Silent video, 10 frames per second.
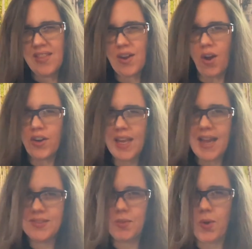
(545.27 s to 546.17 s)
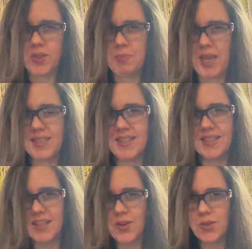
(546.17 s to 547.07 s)
that already has the walls
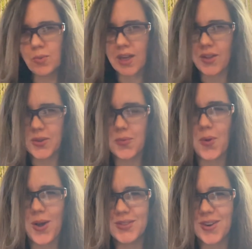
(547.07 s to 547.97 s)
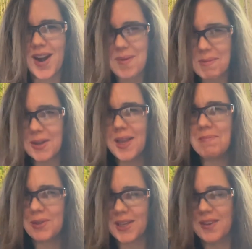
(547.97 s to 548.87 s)
painted, that knows what color the walls are, and I'm gonna
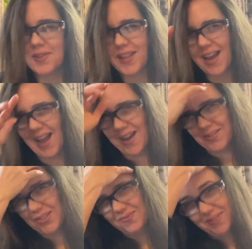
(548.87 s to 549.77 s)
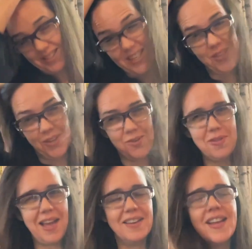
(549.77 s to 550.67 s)
keep looking for that house. You can do
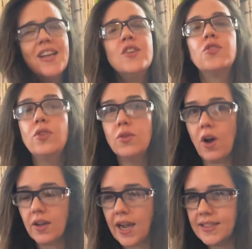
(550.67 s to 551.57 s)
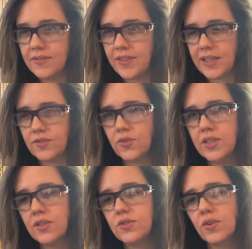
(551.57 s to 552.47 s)
that. So you can do all kinds of things. So
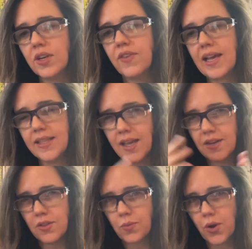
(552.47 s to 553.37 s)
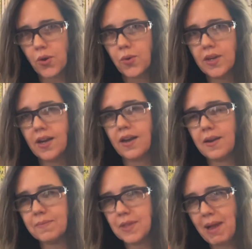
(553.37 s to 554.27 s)
this is sort of at the end of the road,
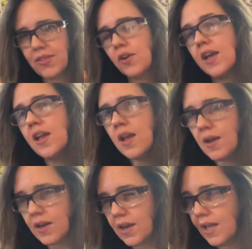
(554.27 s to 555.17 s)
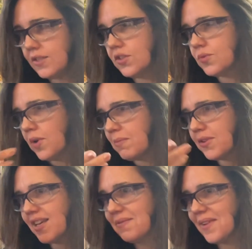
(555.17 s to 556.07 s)
the math. Okay, and just one
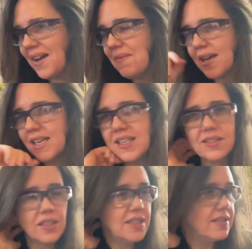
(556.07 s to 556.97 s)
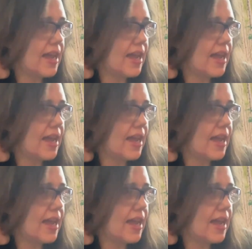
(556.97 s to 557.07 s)
more thing. My niece is